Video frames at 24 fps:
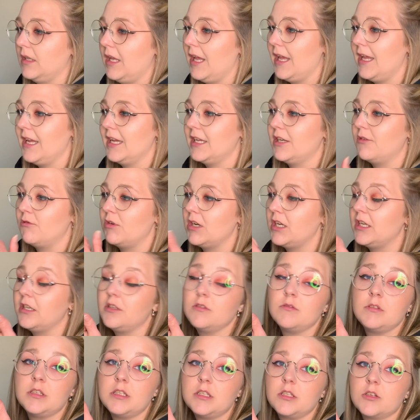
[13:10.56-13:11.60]
A, I really
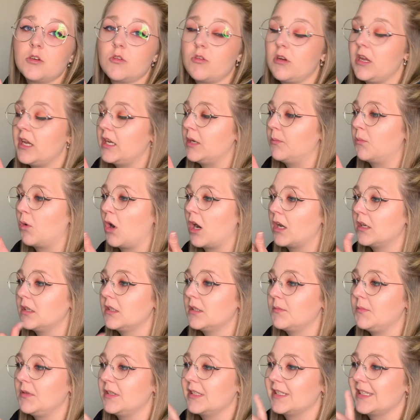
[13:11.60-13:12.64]
do need to create a
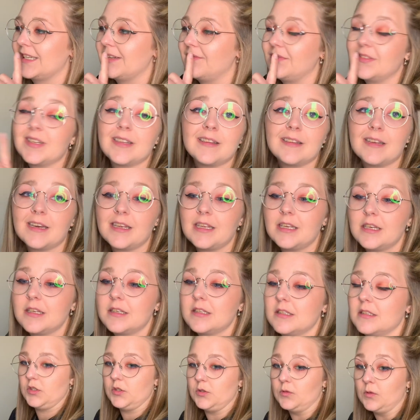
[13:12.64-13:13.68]
brand because I haven't done that
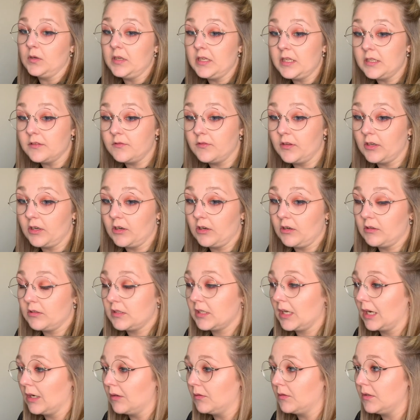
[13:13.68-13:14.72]
yet. 2, I need to figure out
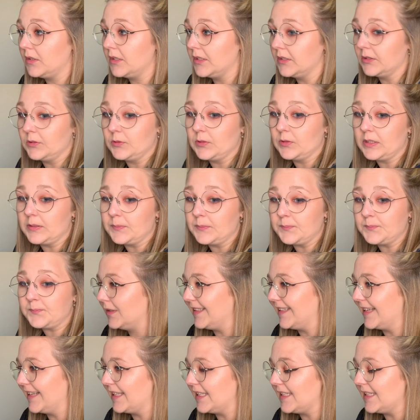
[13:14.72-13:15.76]
how to
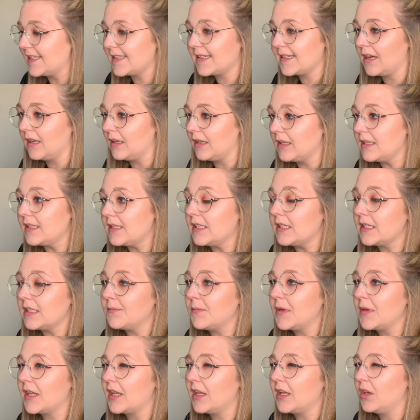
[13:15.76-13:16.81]
get these colours in to
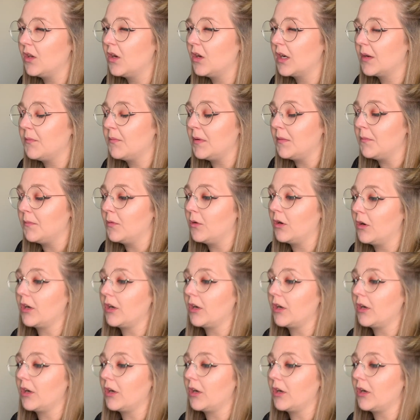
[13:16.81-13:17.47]
make it look a bit more